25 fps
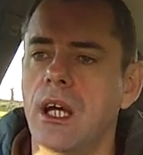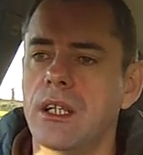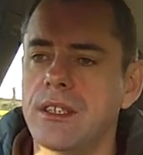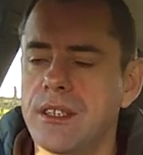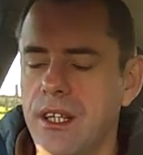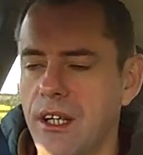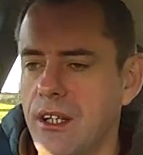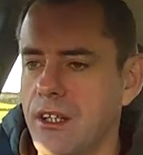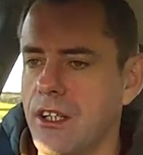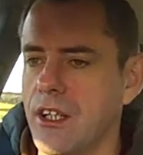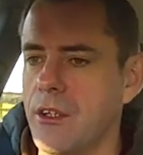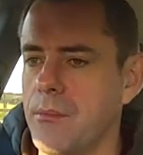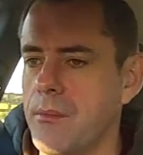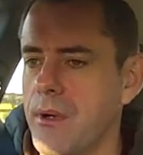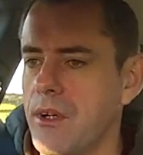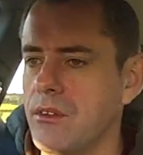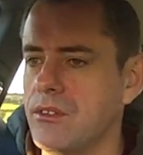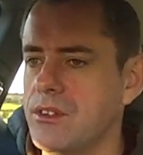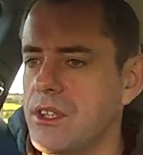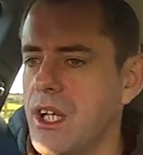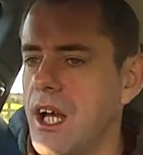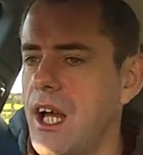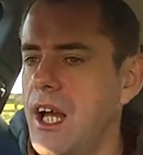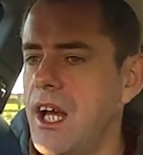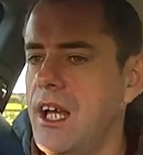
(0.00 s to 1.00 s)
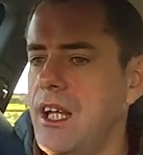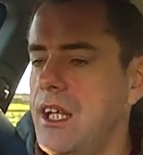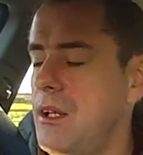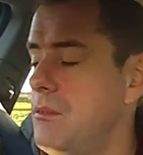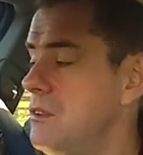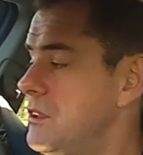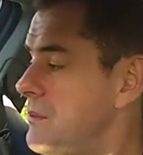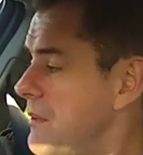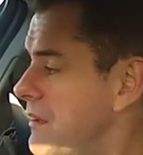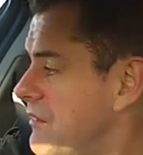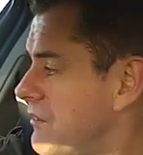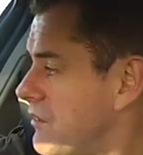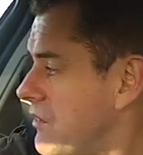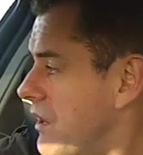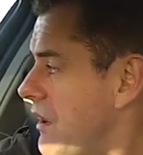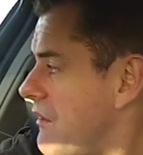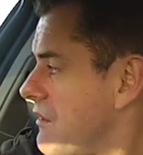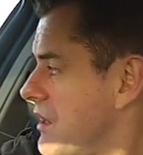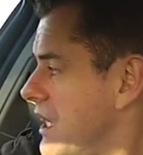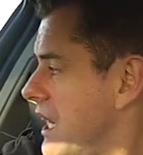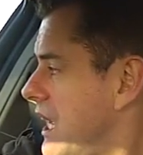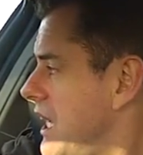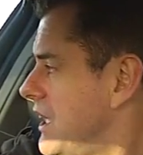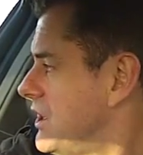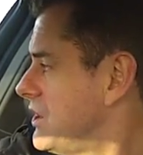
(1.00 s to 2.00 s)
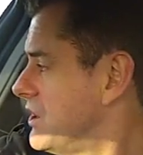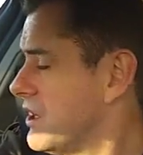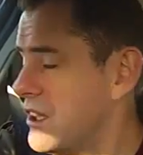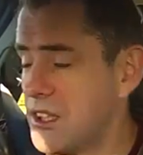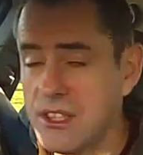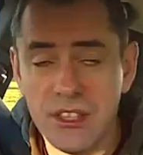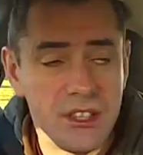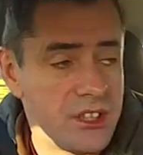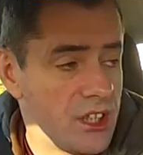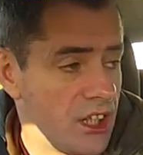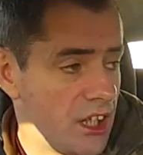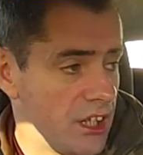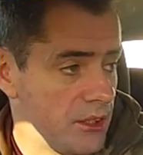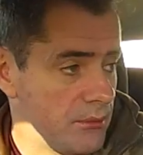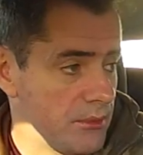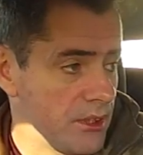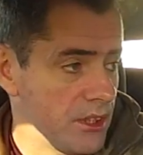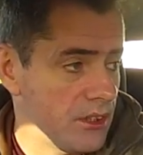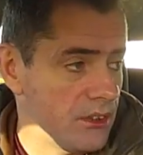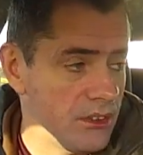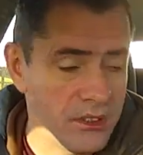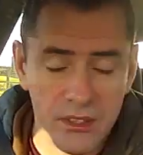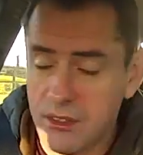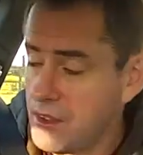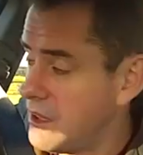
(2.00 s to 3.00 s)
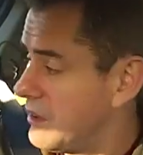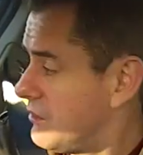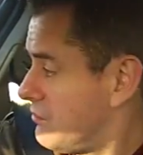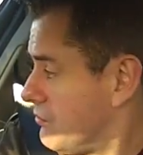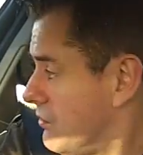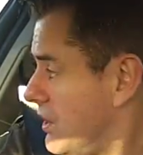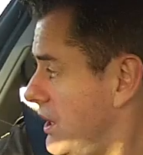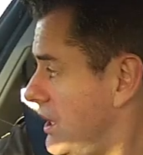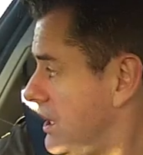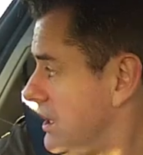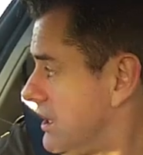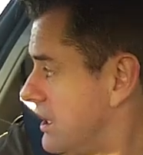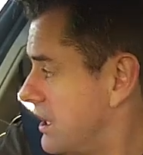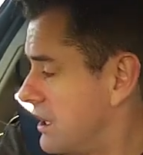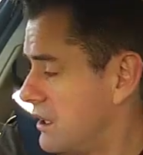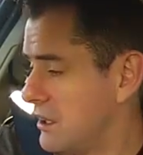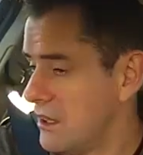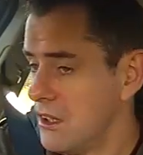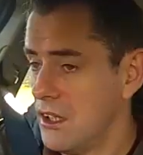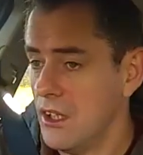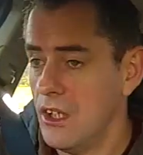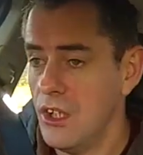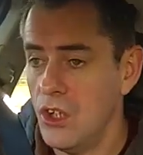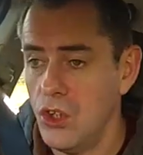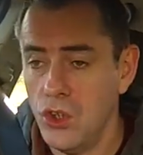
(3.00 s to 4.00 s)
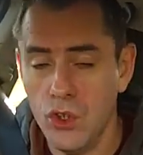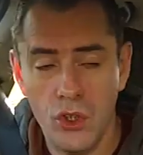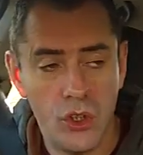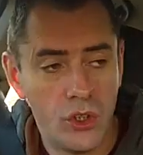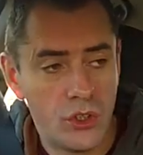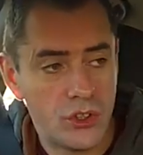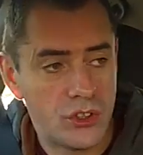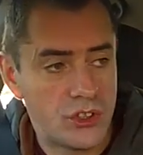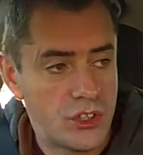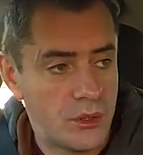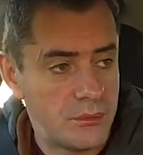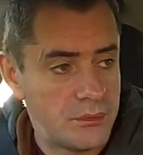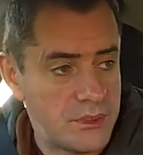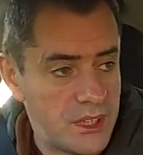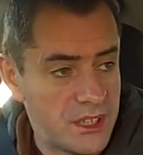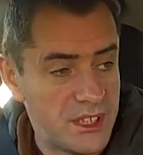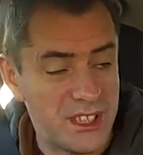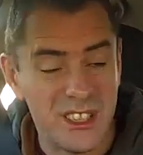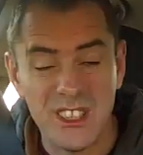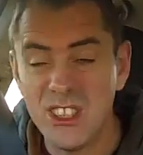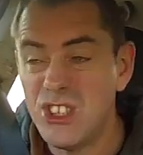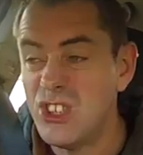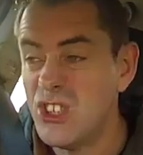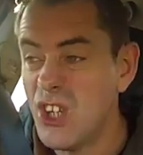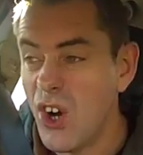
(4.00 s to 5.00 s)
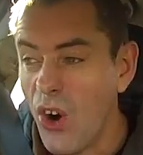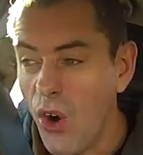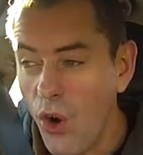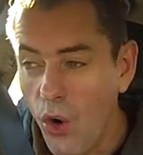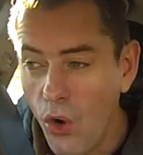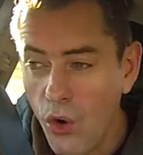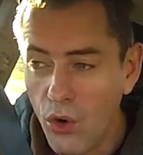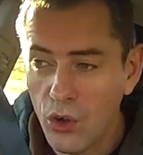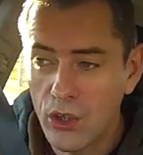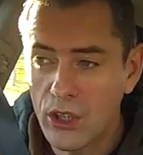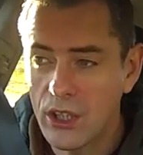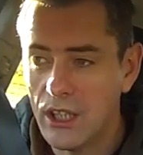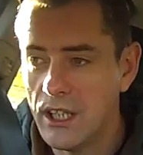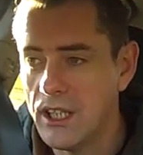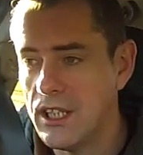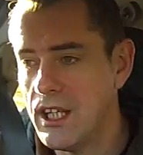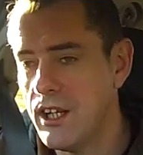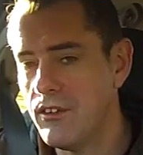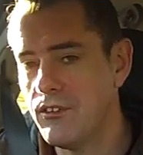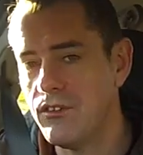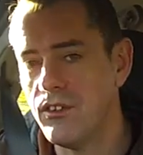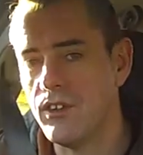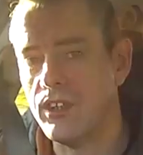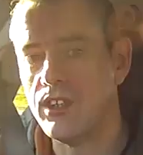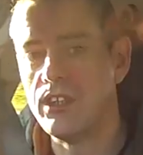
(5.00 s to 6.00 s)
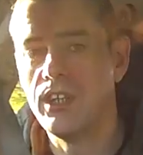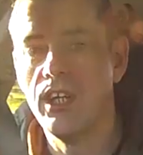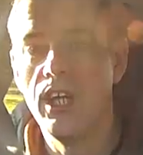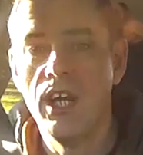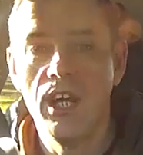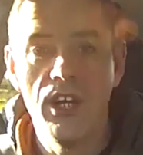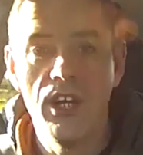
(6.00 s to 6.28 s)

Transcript: thereabouts, and it was a bit of a revelation at the time. You know, it really did look something totally different